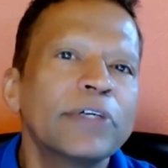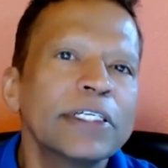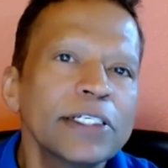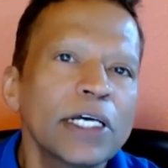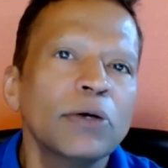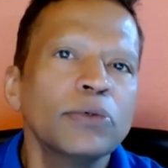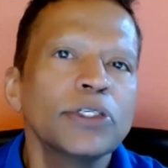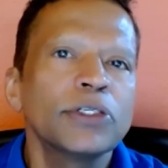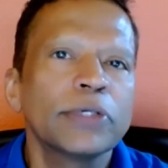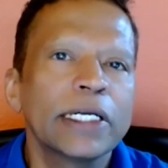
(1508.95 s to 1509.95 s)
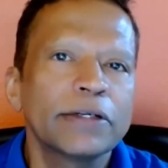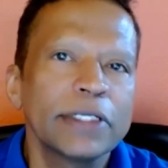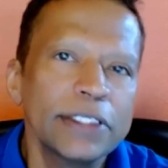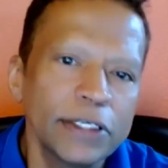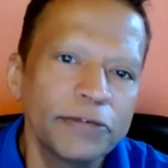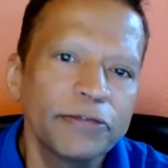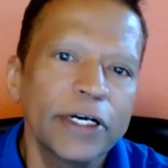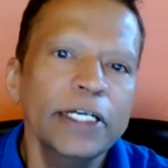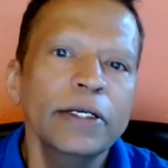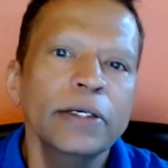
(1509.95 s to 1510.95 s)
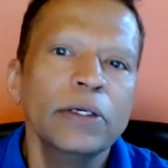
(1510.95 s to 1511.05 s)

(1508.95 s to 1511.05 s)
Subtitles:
discounts to get recertified,